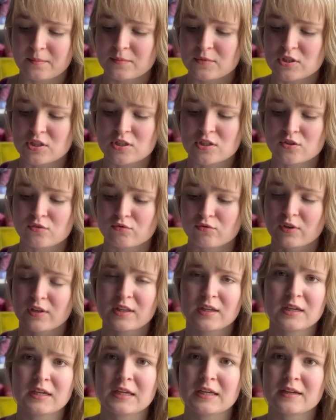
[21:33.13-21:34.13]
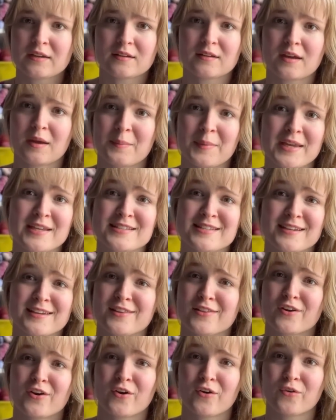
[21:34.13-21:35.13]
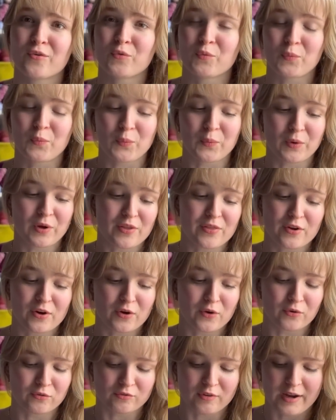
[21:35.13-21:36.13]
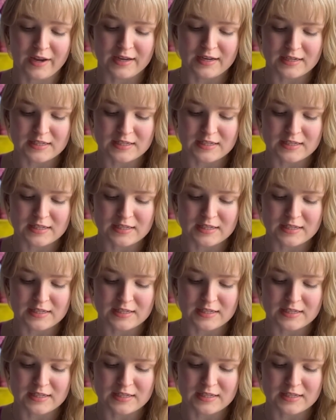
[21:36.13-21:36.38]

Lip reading: just really amazing in their own right.